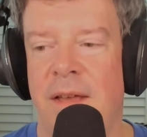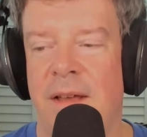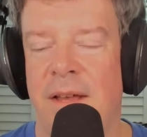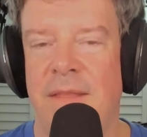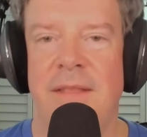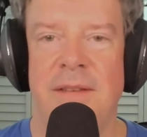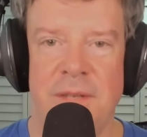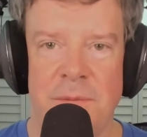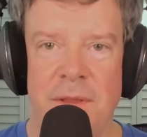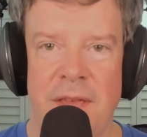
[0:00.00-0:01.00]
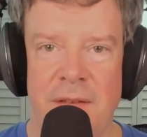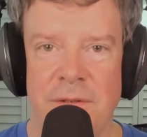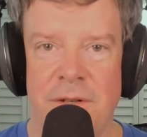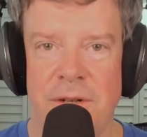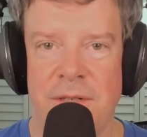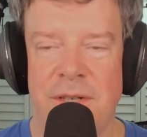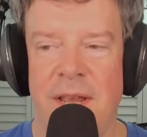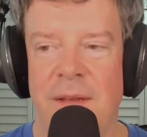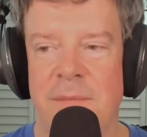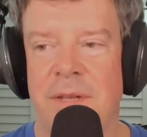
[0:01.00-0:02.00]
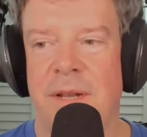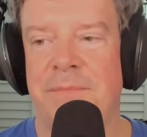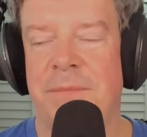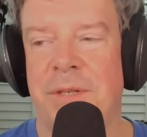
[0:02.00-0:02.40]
And this is where the Kevin Turner saying comes in.